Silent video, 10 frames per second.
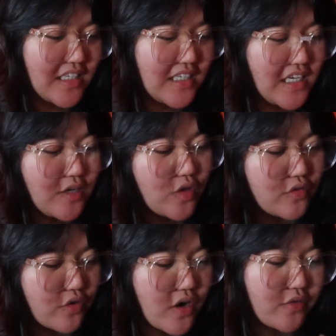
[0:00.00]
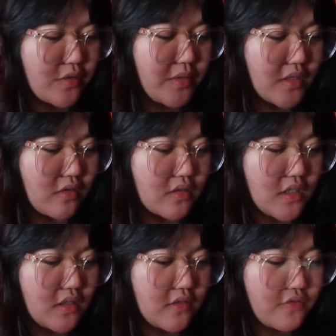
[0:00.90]
he will forever be
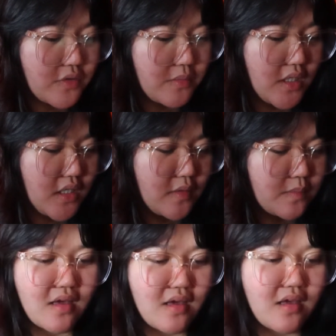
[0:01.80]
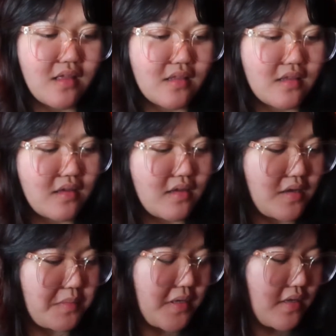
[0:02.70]
Loki for me. And
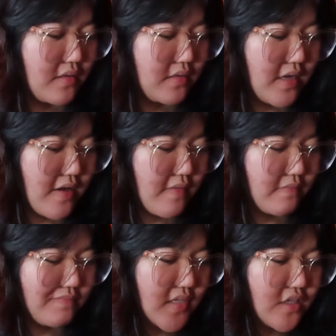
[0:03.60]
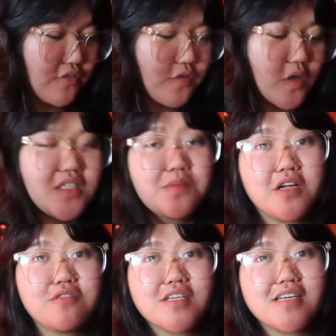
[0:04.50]
I mean, yeah. And of course I'm
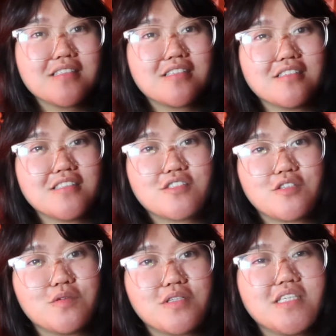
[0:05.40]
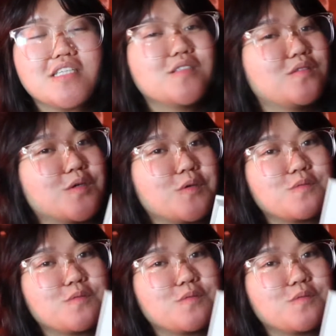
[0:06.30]
loving it because it's Loki. So